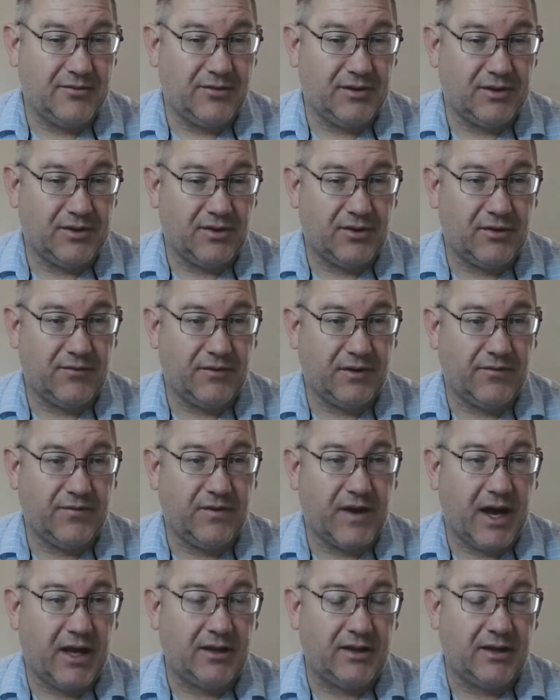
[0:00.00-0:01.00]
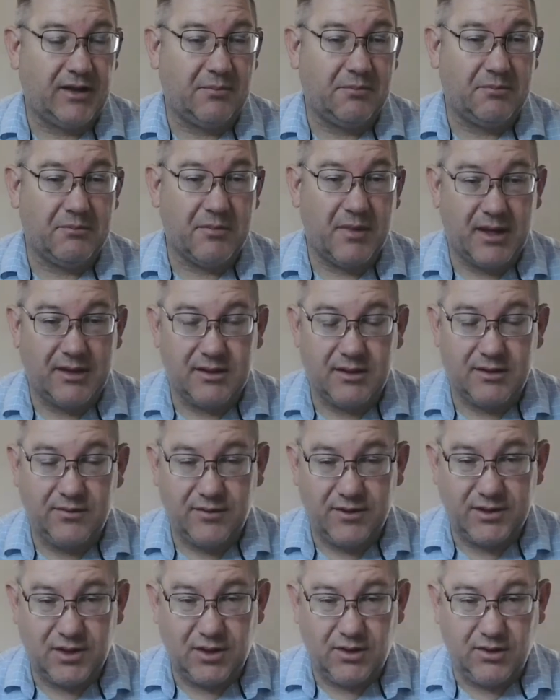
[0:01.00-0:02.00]
return. If you file an amended
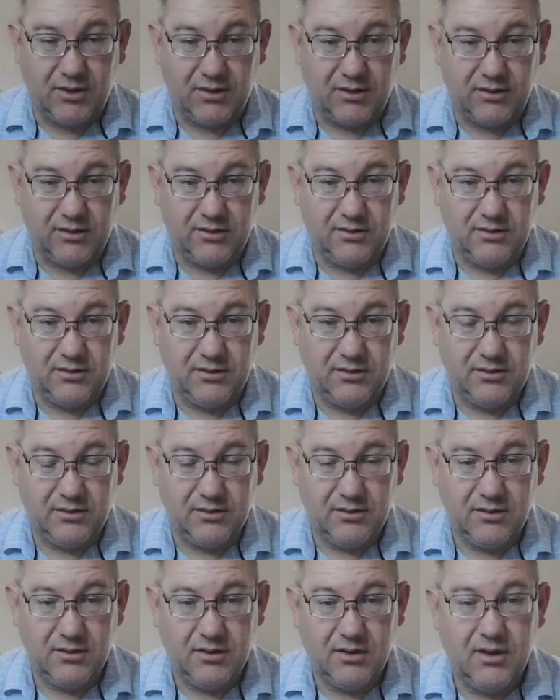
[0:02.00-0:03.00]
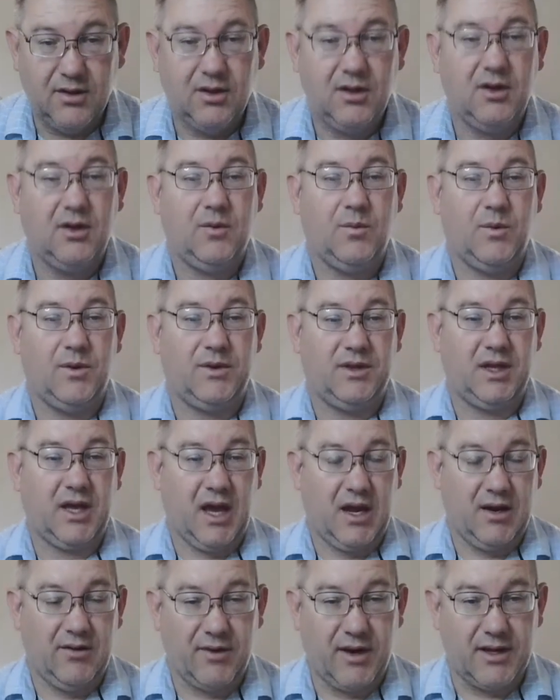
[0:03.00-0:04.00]
return with the
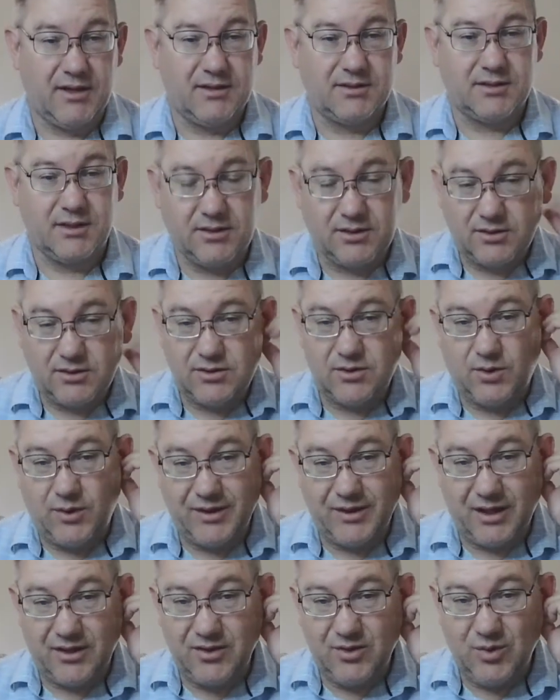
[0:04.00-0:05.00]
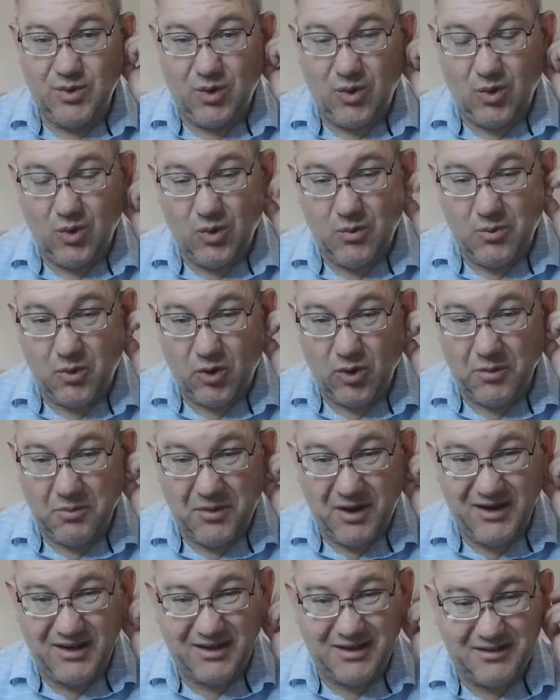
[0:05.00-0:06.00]
IRS and you're showing that you owe more
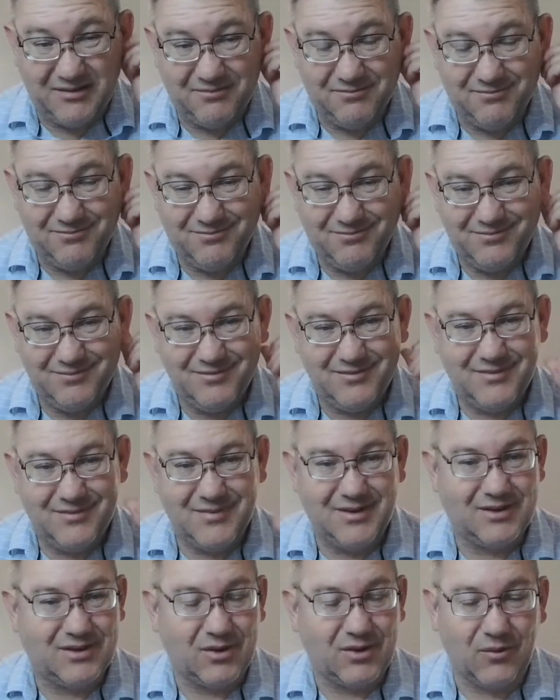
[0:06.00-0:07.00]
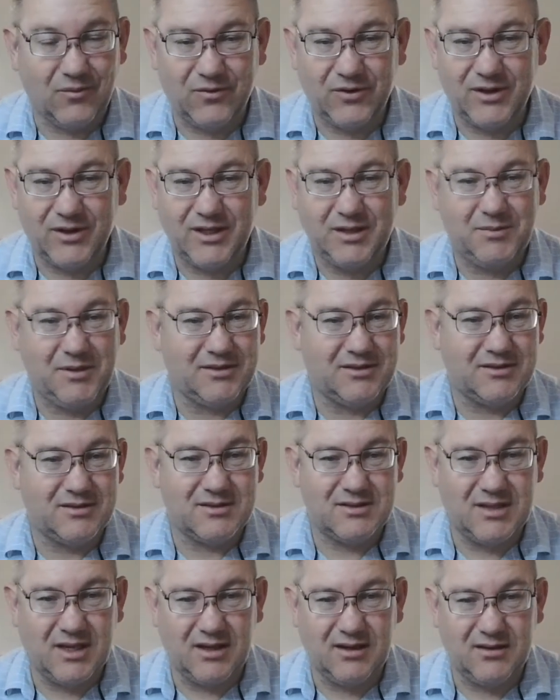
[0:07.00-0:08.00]
money, don't forget about the
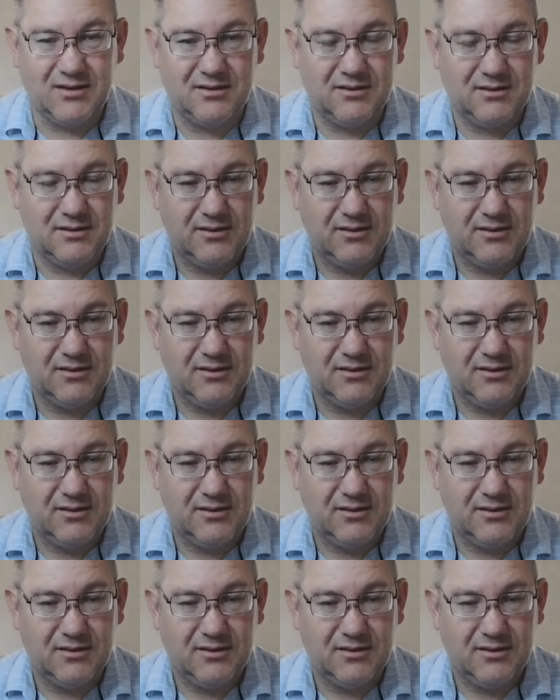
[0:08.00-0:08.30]
state.